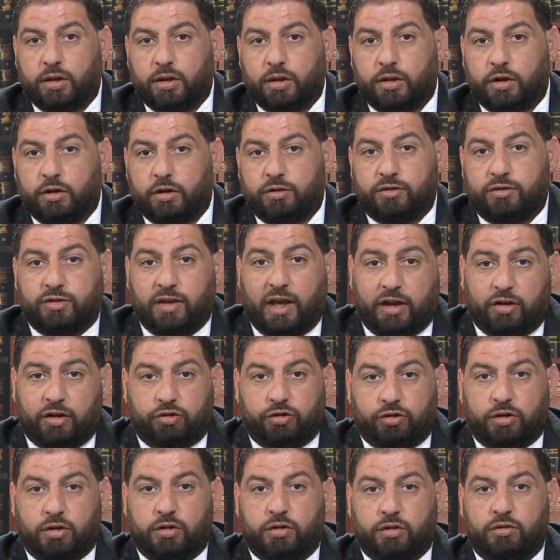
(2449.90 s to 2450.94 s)
the
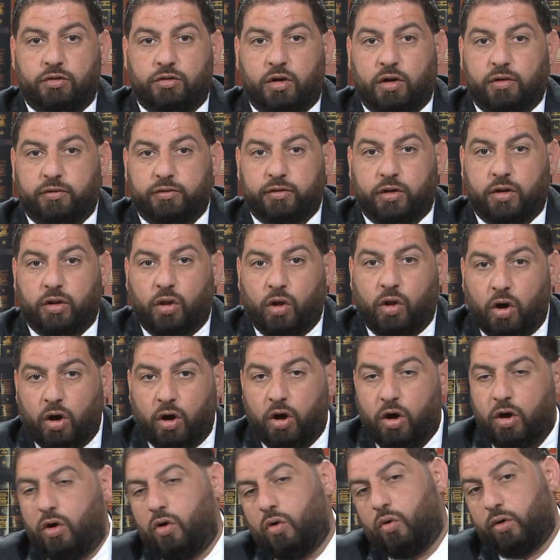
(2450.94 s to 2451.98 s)
sections of the
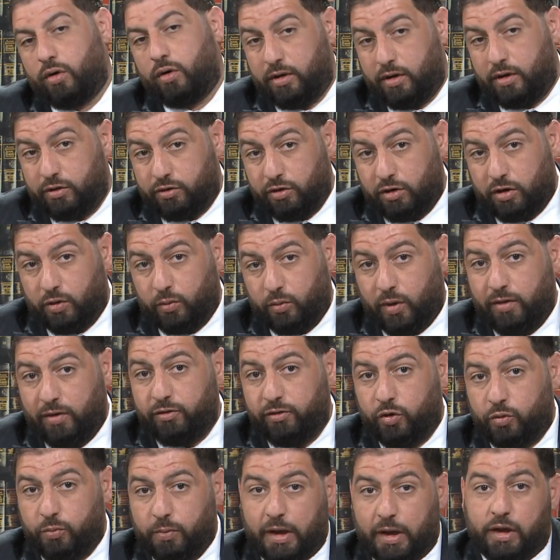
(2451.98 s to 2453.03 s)
law or the Internal
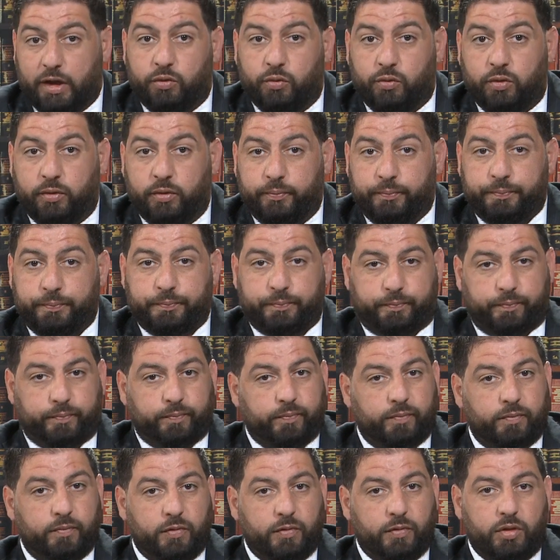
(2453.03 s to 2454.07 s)
Revenue Manual
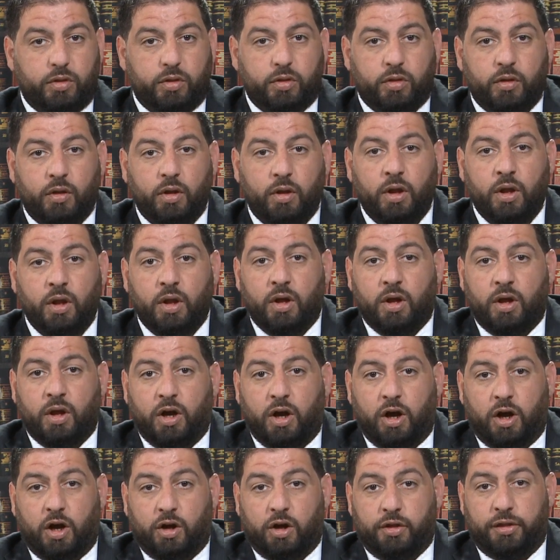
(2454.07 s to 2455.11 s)

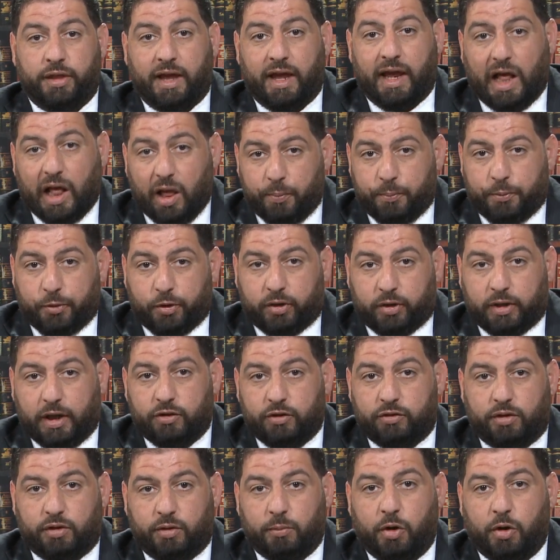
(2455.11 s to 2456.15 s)
that help your
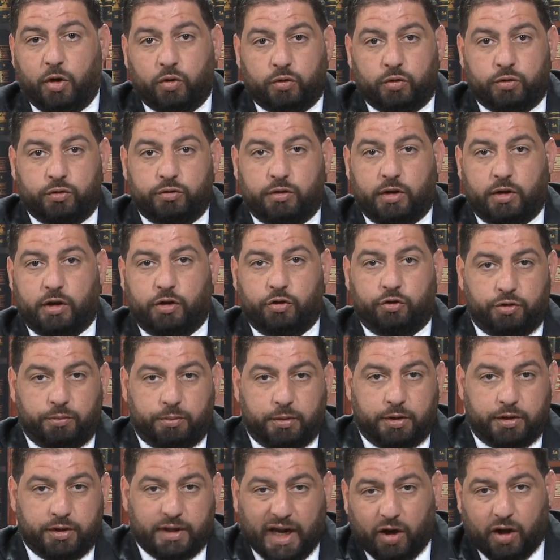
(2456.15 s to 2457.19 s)
case the most, and you should
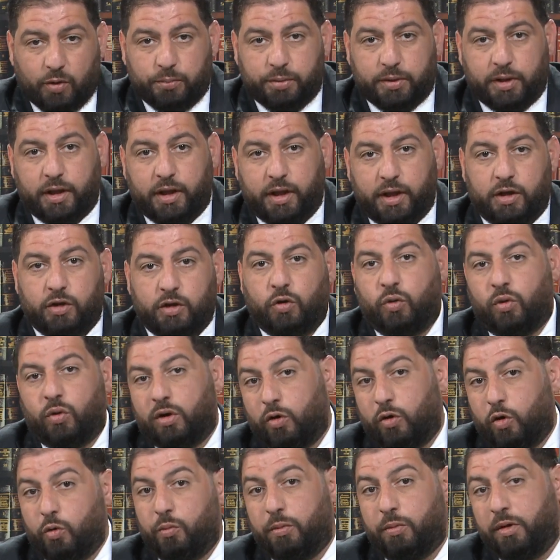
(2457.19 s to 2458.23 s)
be downplaying
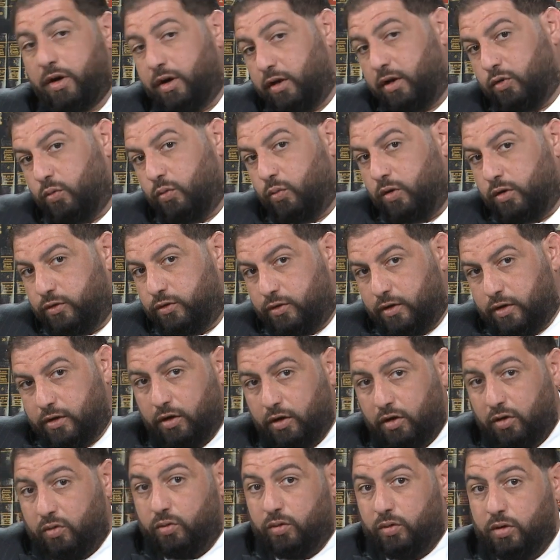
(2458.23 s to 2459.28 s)
or omitting the ones that
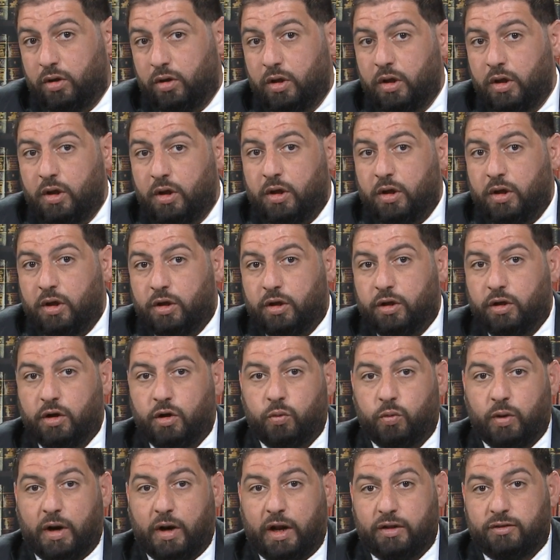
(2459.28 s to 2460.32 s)
don't.
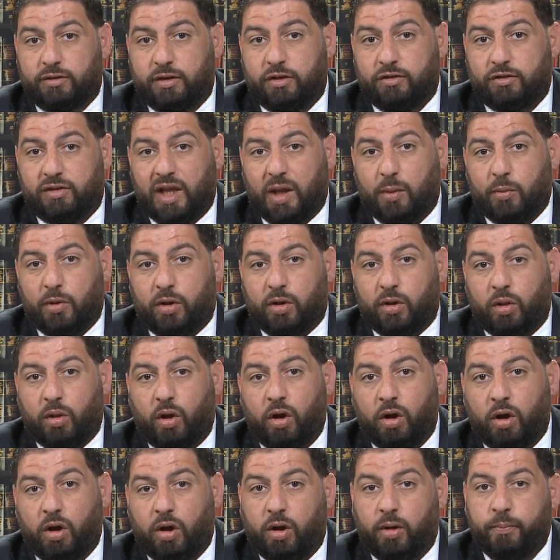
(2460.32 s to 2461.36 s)
When I say statement of
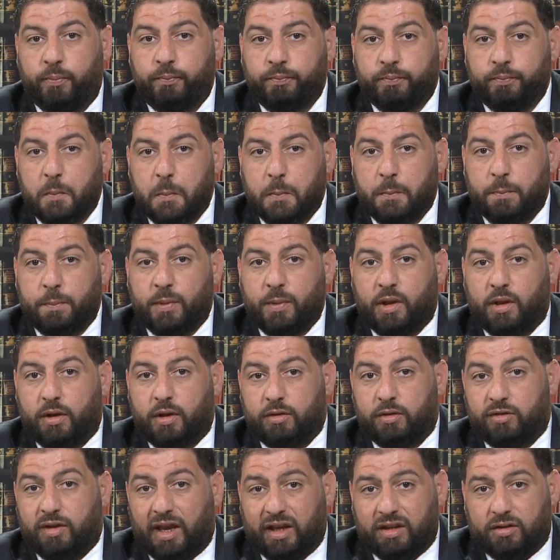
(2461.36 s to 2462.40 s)
law,
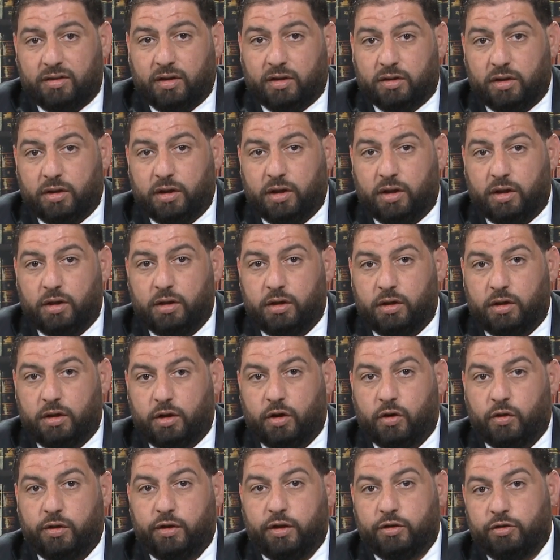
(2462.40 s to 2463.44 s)
technically,
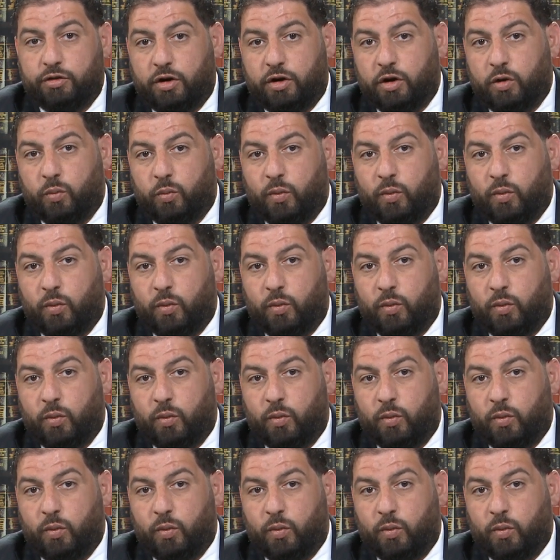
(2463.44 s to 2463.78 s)
the Internal